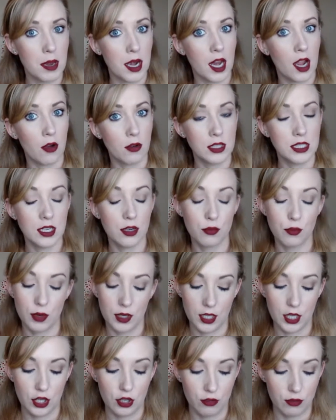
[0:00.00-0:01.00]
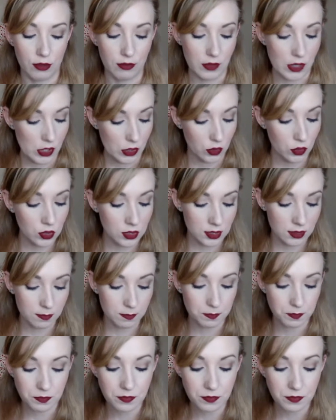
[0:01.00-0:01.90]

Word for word: but I always hear really good reviews.